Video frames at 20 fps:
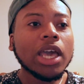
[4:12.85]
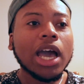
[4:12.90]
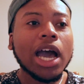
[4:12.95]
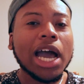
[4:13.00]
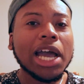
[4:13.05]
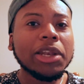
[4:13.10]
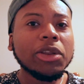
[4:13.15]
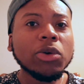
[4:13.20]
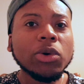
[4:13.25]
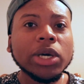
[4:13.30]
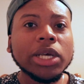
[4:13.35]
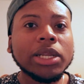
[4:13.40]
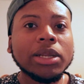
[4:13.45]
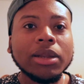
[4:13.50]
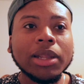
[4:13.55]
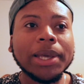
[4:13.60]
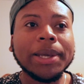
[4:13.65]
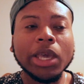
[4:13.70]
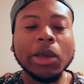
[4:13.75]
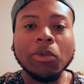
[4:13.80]
I knew it
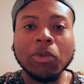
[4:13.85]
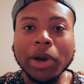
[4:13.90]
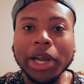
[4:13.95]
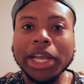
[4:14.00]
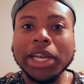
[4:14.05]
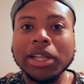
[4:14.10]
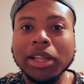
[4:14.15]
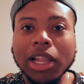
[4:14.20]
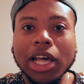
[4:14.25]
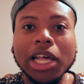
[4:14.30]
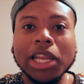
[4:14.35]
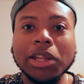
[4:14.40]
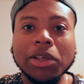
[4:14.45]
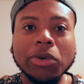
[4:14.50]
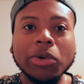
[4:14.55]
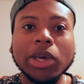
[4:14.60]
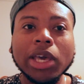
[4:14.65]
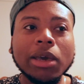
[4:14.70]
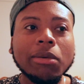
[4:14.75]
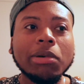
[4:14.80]
rained a lot in
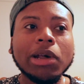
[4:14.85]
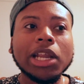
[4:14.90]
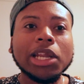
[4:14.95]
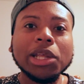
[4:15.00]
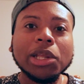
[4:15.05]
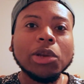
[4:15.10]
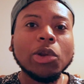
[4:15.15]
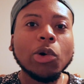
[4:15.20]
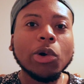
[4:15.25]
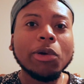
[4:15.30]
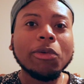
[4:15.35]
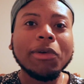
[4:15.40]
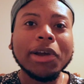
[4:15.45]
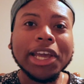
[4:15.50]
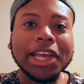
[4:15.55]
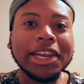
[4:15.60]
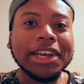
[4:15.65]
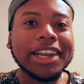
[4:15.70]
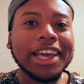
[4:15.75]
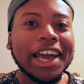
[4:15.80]
the UK, but I didn't know it
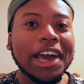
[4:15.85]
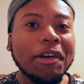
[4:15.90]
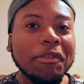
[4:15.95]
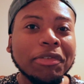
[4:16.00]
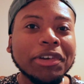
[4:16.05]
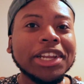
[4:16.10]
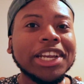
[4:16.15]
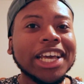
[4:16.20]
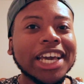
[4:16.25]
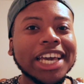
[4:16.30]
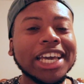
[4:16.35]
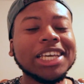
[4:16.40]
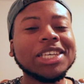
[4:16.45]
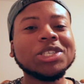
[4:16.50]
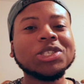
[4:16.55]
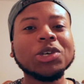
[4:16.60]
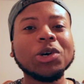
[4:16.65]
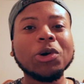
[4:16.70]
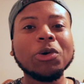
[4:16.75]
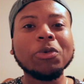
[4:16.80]
rained every day.
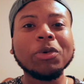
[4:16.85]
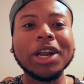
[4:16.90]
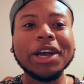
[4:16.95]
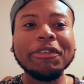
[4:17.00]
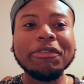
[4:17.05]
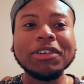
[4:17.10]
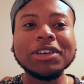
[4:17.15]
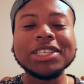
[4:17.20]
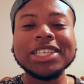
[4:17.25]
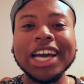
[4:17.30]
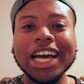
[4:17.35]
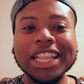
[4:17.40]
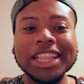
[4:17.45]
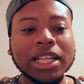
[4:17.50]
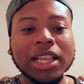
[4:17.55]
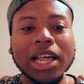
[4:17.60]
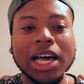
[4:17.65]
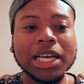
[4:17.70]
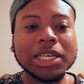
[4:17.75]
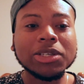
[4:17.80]
So when I first got
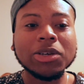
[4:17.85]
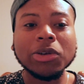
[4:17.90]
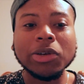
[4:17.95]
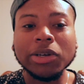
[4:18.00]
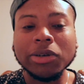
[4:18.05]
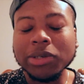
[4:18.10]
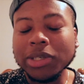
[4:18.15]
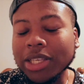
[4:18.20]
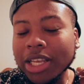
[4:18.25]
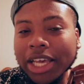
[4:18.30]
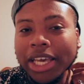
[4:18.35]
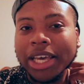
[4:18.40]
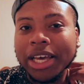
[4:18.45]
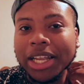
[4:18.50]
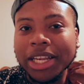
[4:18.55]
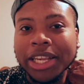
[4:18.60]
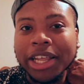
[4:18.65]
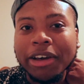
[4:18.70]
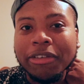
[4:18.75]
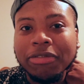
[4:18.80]
to Glasgow, there was
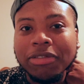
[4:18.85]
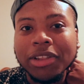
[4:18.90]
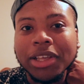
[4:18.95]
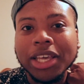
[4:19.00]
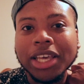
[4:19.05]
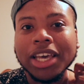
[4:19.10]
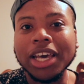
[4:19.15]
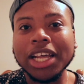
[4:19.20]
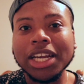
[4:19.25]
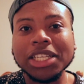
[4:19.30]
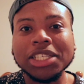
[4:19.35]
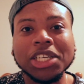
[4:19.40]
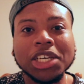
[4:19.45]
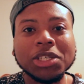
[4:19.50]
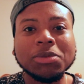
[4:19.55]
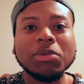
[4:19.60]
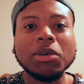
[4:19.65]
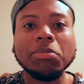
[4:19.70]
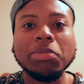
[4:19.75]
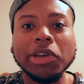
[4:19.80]
like definitely an
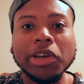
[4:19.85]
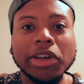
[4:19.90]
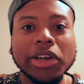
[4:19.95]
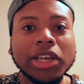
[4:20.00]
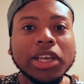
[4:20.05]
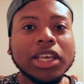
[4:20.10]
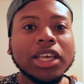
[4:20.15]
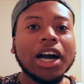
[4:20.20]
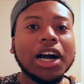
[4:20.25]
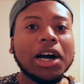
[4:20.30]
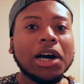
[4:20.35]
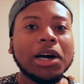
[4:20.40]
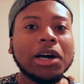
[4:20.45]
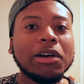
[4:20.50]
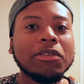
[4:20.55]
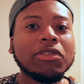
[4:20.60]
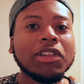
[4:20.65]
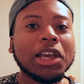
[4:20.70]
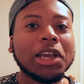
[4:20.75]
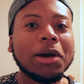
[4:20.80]
adjustment period
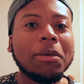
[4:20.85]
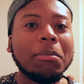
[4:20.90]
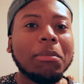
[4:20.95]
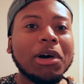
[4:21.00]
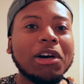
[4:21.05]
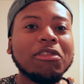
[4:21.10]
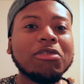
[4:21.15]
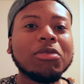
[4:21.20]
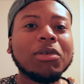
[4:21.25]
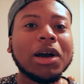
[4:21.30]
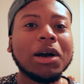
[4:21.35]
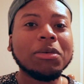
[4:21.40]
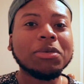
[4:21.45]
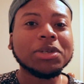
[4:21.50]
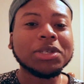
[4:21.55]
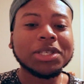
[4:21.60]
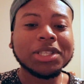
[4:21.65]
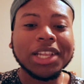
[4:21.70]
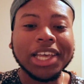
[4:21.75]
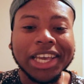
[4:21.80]
of like a month where I
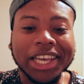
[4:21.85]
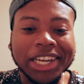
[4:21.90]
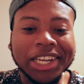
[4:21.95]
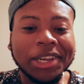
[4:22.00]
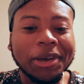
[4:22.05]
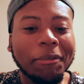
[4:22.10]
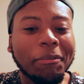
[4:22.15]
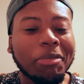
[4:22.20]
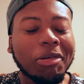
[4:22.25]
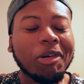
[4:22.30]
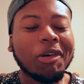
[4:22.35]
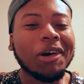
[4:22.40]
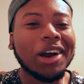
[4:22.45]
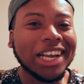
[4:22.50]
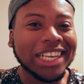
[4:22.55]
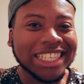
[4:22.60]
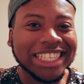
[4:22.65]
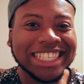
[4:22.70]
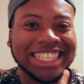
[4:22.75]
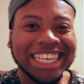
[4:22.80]
was like
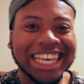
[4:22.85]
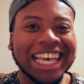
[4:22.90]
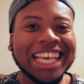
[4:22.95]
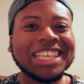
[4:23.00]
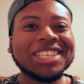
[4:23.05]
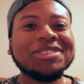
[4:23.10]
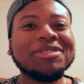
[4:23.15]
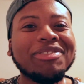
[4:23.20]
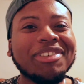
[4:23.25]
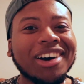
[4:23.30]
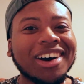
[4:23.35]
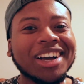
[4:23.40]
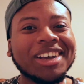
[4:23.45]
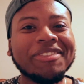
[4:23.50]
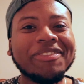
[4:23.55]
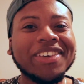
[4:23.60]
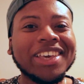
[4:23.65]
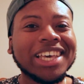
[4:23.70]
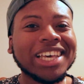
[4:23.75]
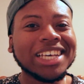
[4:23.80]
depressed as
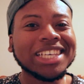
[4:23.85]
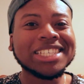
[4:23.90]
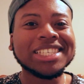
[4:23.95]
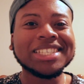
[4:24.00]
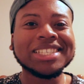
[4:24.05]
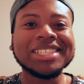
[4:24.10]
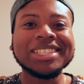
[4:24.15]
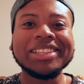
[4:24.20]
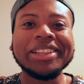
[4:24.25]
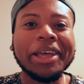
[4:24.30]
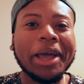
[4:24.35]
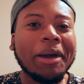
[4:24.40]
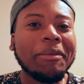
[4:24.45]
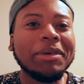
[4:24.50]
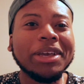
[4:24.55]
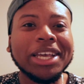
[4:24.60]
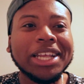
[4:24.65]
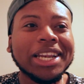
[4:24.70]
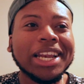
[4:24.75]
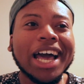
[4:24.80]
fuck because I
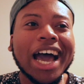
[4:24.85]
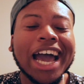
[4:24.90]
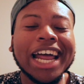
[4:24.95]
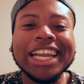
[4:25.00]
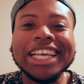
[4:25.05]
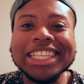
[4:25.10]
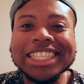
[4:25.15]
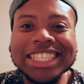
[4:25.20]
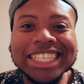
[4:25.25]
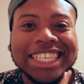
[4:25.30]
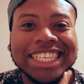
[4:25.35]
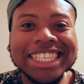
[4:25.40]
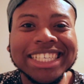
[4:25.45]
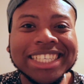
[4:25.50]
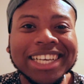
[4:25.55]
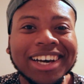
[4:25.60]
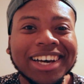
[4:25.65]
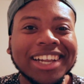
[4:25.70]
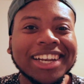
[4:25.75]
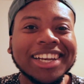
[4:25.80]
mean, I didn't see the
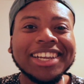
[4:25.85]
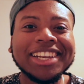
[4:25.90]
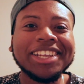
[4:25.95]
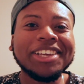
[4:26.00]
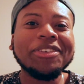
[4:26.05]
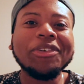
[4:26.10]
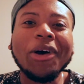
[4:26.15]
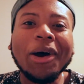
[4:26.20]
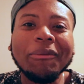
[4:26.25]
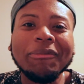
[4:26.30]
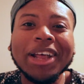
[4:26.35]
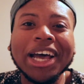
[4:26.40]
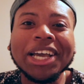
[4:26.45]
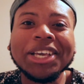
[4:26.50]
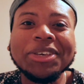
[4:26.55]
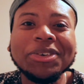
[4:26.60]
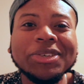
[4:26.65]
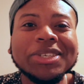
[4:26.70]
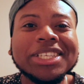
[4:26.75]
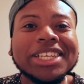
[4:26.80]
sun. You know, I'm
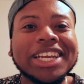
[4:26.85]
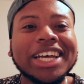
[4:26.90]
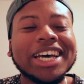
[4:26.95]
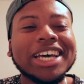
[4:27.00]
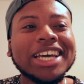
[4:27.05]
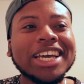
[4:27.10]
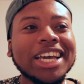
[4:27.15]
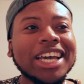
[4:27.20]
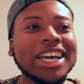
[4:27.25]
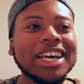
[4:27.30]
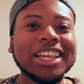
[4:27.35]
not used to that.